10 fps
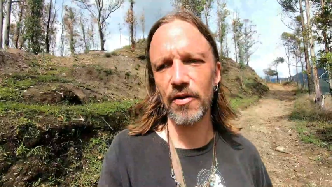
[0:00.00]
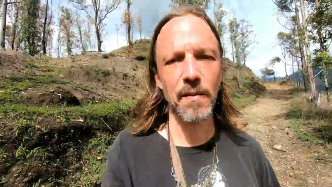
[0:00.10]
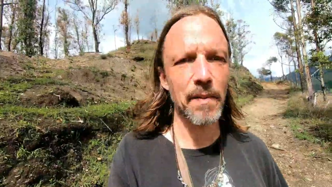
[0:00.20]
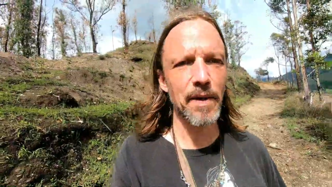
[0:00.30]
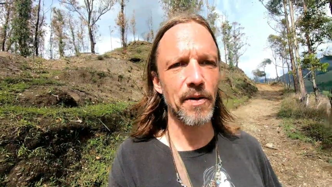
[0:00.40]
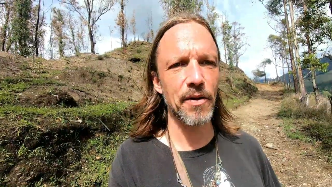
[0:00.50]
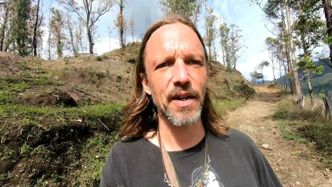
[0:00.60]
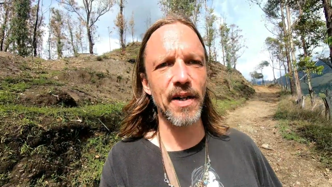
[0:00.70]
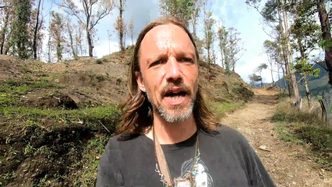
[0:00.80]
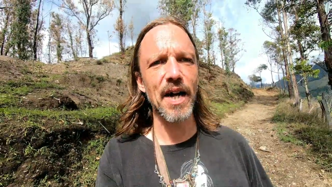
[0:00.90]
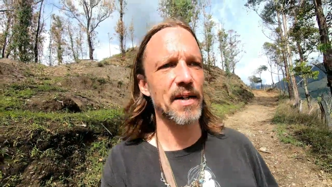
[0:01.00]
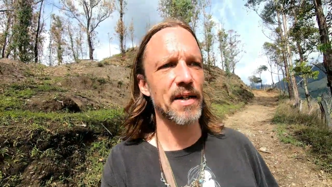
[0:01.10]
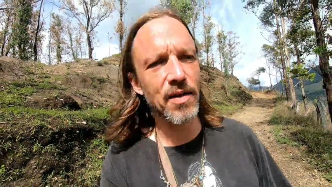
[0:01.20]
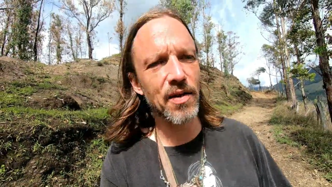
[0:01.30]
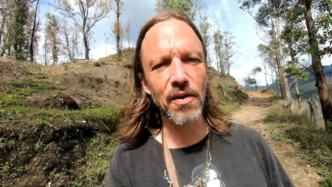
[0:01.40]
or maybe you're a
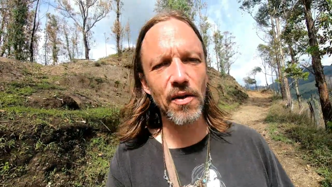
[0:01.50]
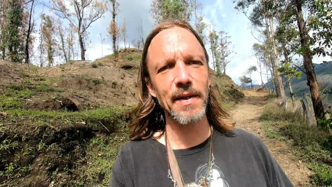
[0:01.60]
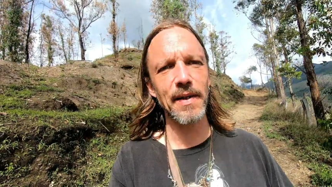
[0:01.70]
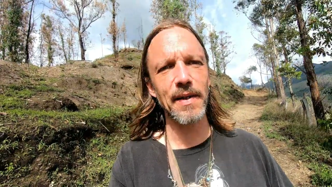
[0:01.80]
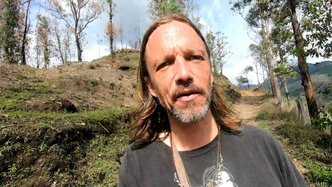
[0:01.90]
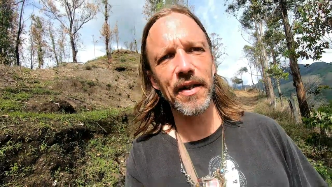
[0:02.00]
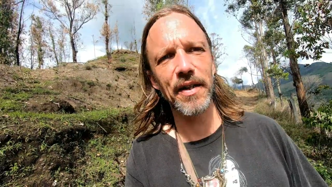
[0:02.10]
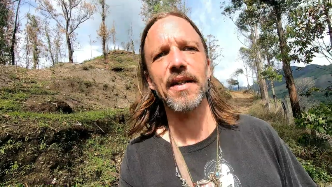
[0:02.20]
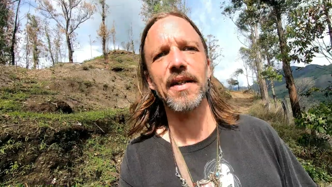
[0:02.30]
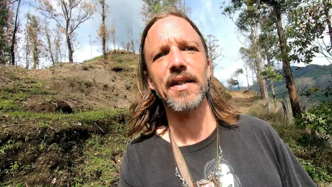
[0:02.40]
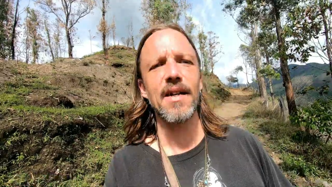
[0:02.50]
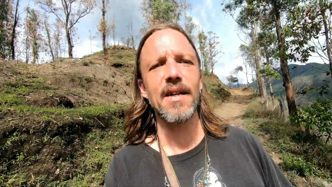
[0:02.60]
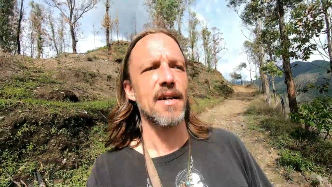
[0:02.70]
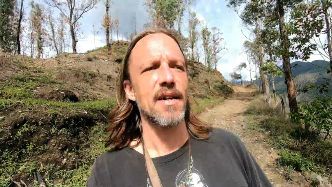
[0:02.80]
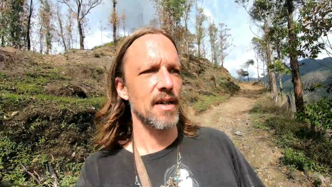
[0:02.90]
nihilist, totally materialist,
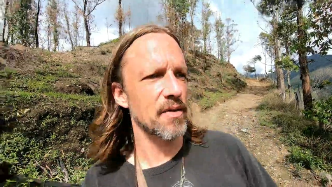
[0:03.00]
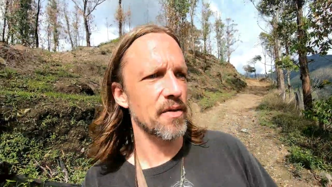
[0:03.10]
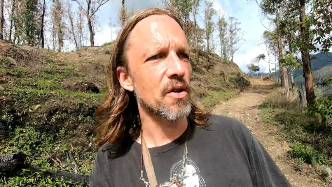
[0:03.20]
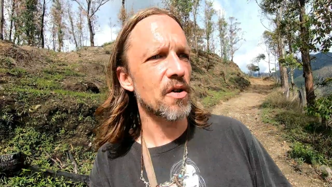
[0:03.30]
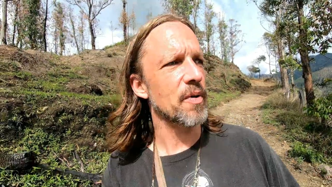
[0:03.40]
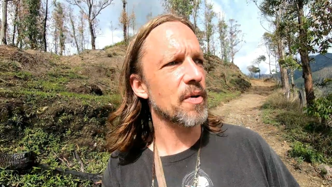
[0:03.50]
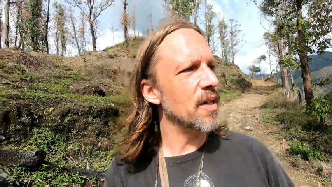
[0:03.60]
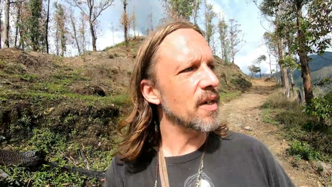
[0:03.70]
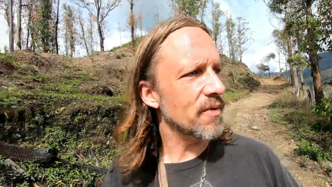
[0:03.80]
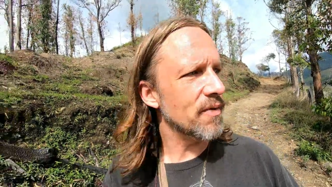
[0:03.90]
you know, you don't believe